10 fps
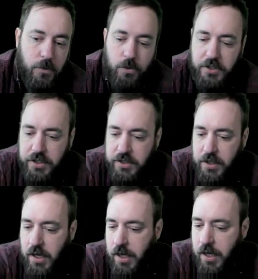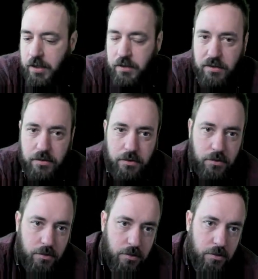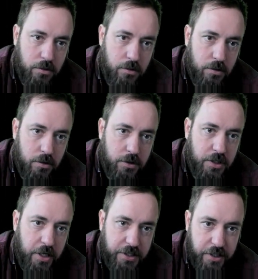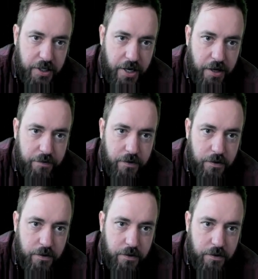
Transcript: which is a nice thing to have.